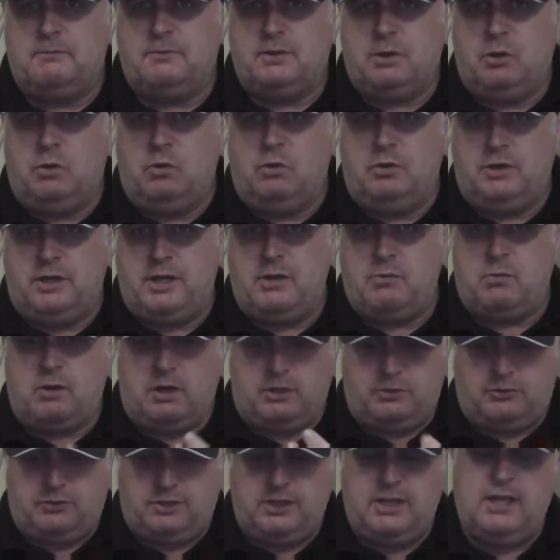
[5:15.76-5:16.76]
you're holding it in,
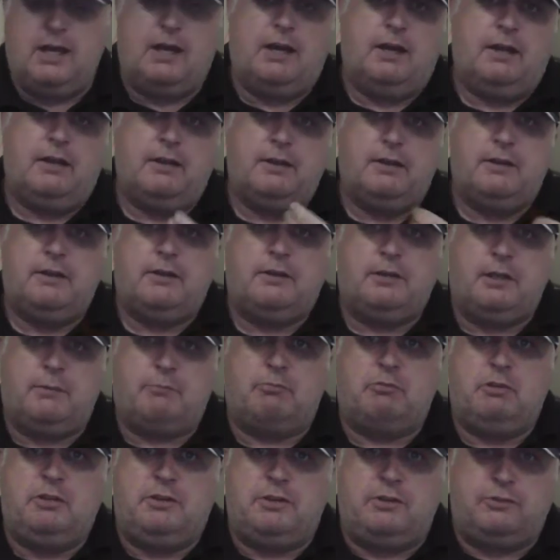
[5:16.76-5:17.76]
whereas here, you're
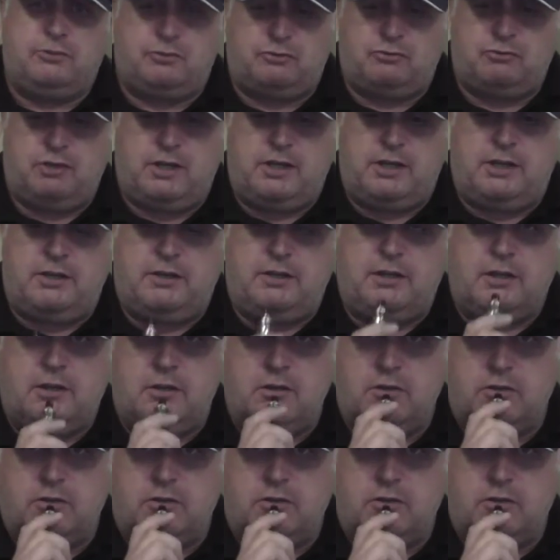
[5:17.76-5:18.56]
breathing straight into your